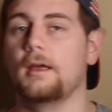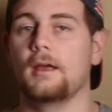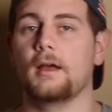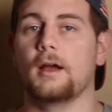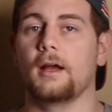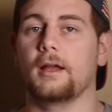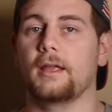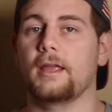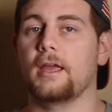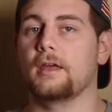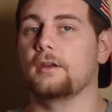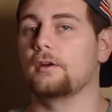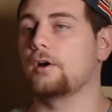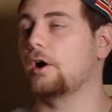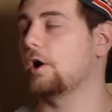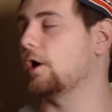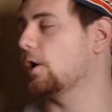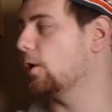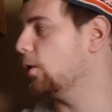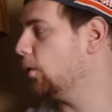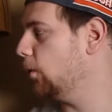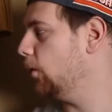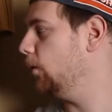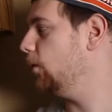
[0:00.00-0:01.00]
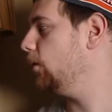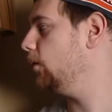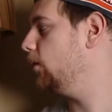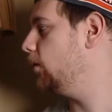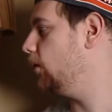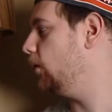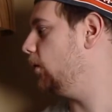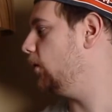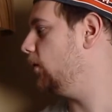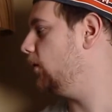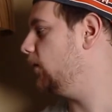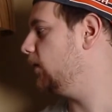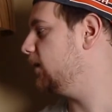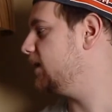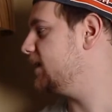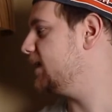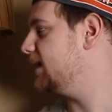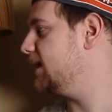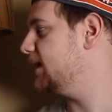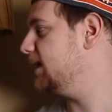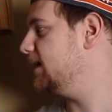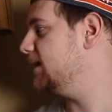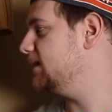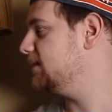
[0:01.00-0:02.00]
Again, our whole goal
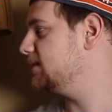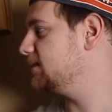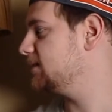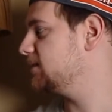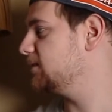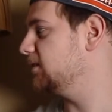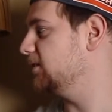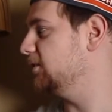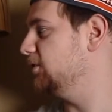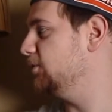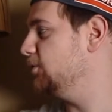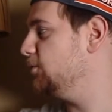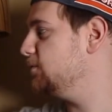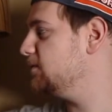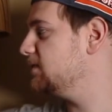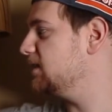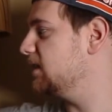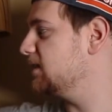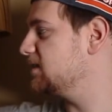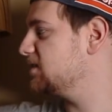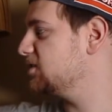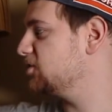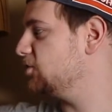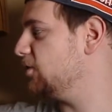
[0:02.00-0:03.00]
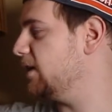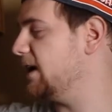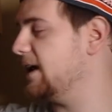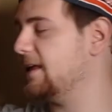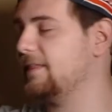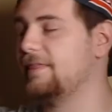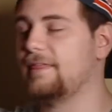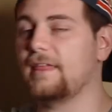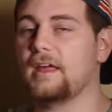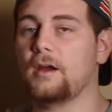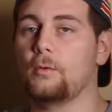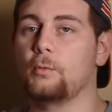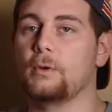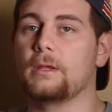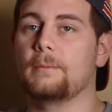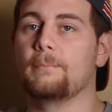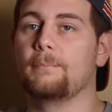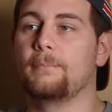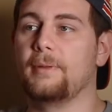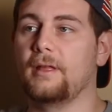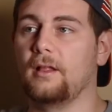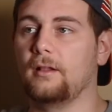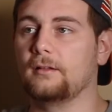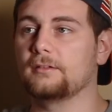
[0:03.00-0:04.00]
is to use the strength that we
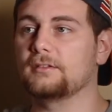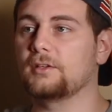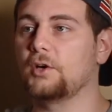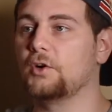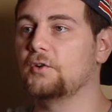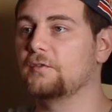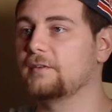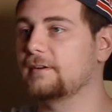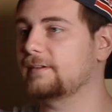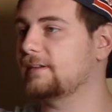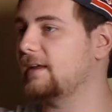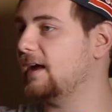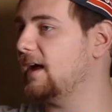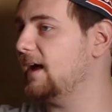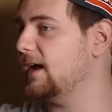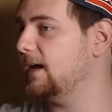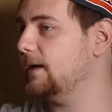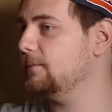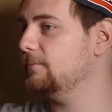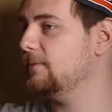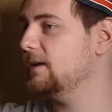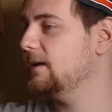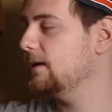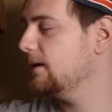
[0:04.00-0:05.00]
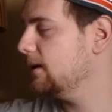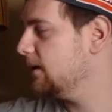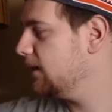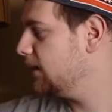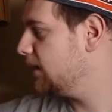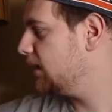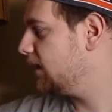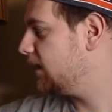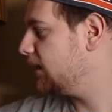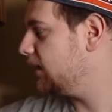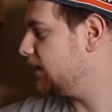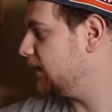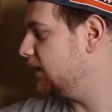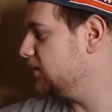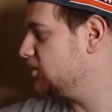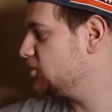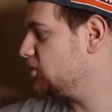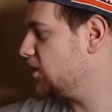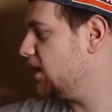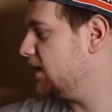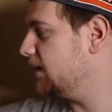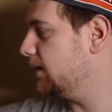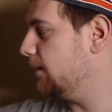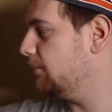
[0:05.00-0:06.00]
built over time and
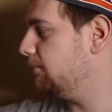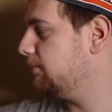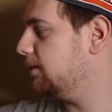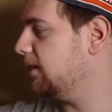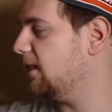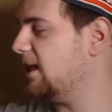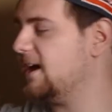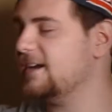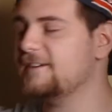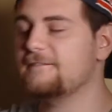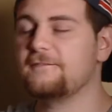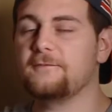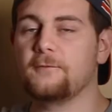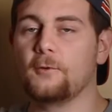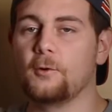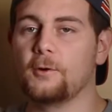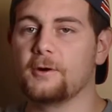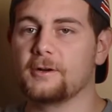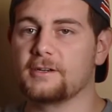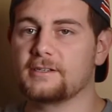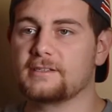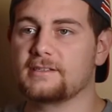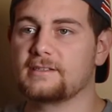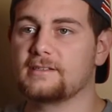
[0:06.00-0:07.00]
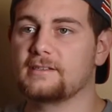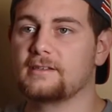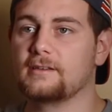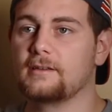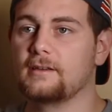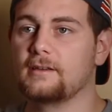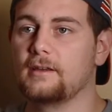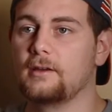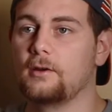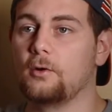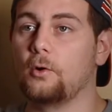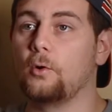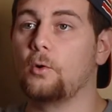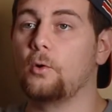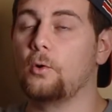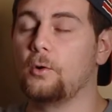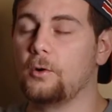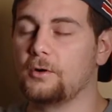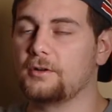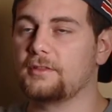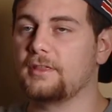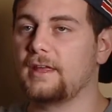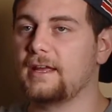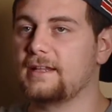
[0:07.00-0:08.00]
try to apply force
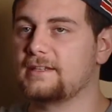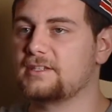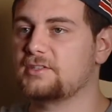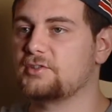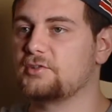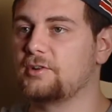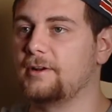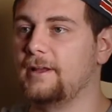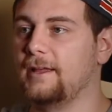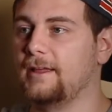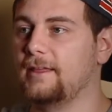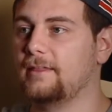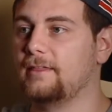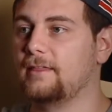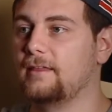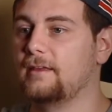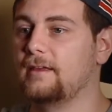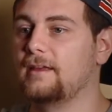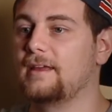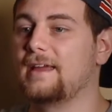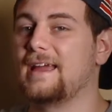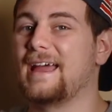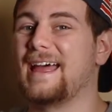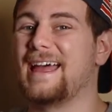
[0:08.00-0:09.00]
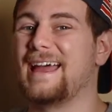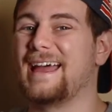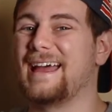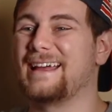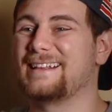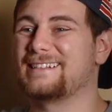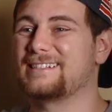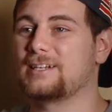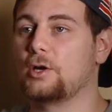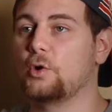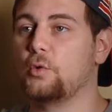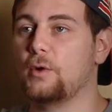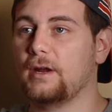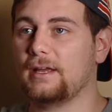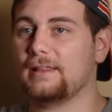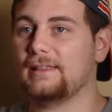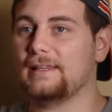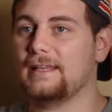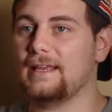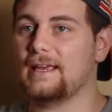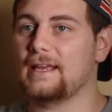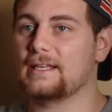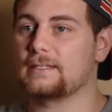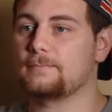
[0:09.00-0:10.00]
or that strength as
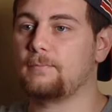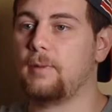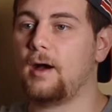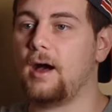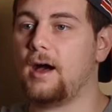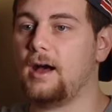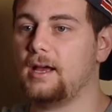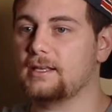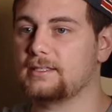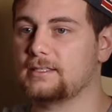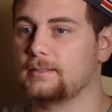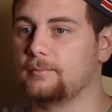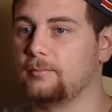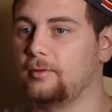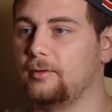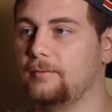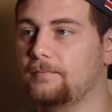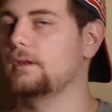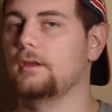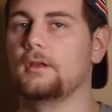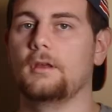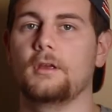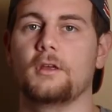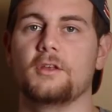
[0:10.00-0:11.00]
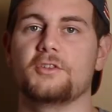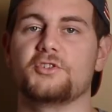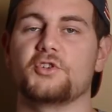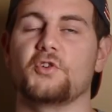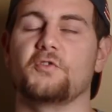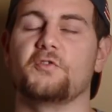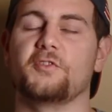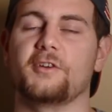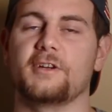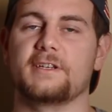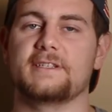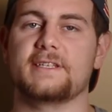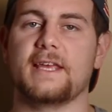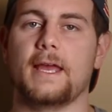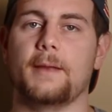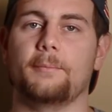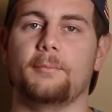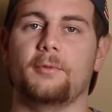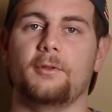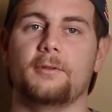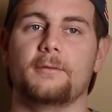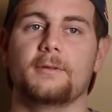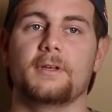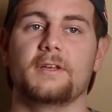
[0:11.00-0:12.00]
quickly as possible. So for
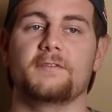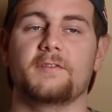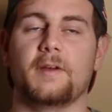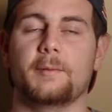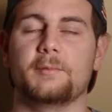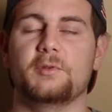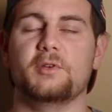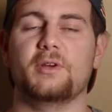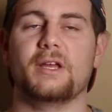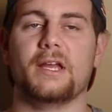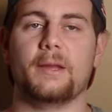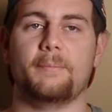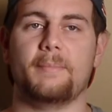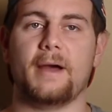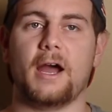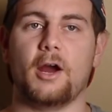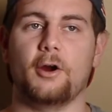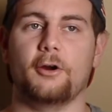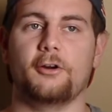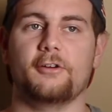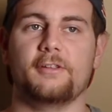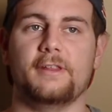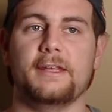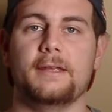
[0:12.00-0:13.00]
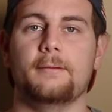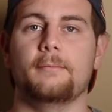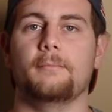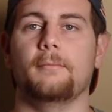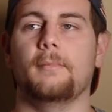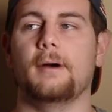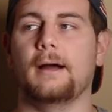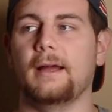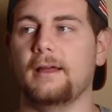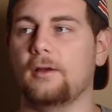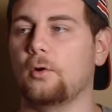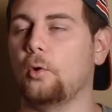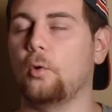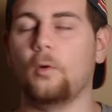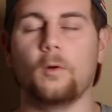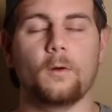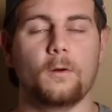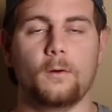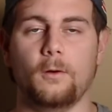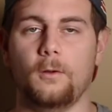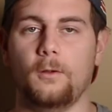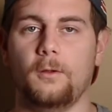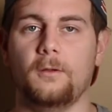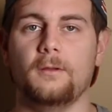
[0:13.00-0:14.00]
example, if I'm doing a power clean, my whole
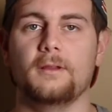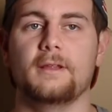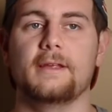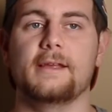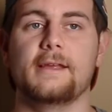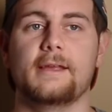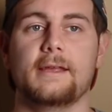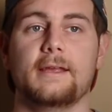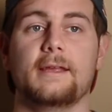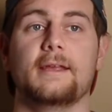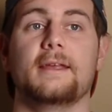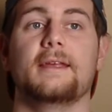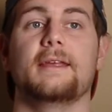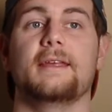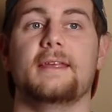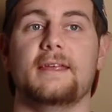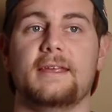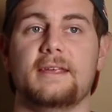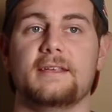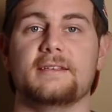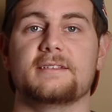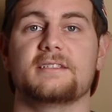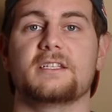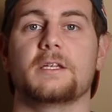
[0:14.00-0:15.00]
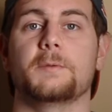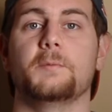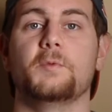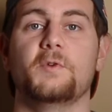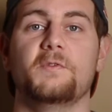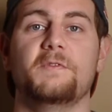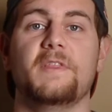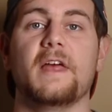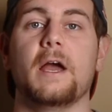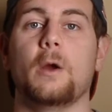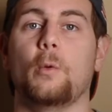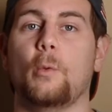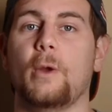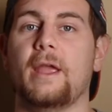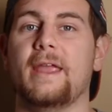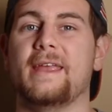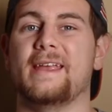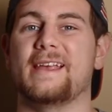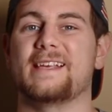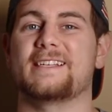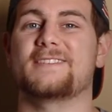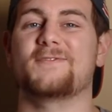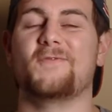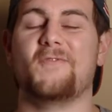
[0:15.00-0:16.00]
goal is to move that
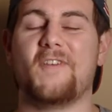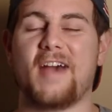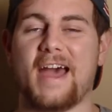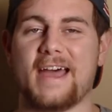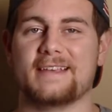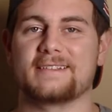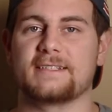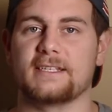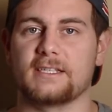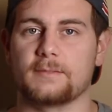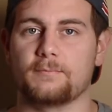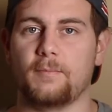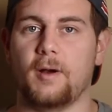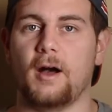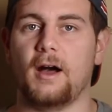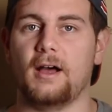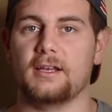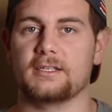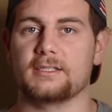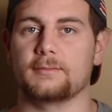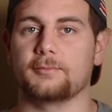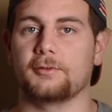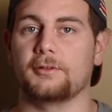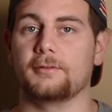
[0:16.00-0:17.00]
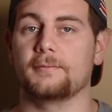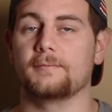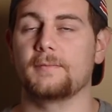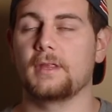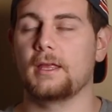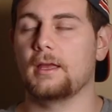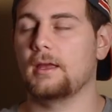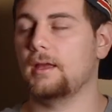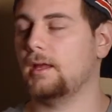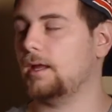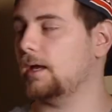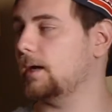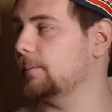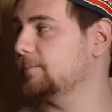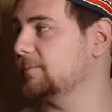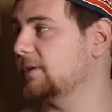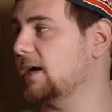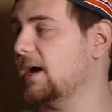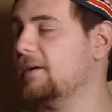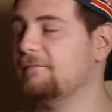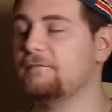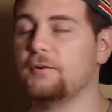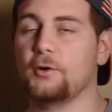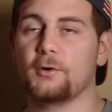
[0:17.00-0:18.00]
weight as fast as possible. I'm
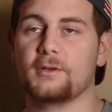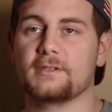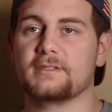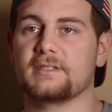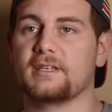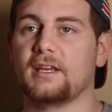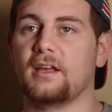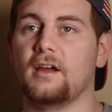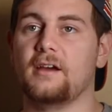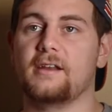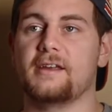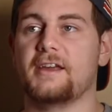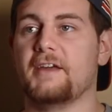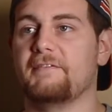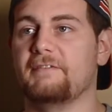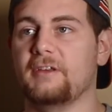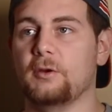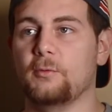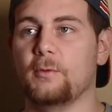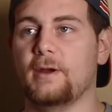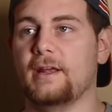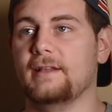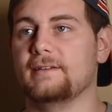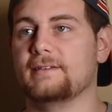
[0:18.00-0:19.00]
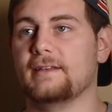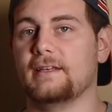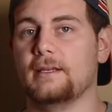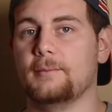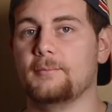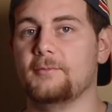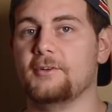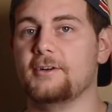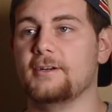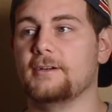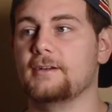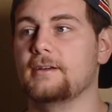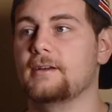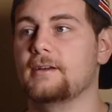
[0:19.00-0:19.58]
not focusing on heavy weights anymore.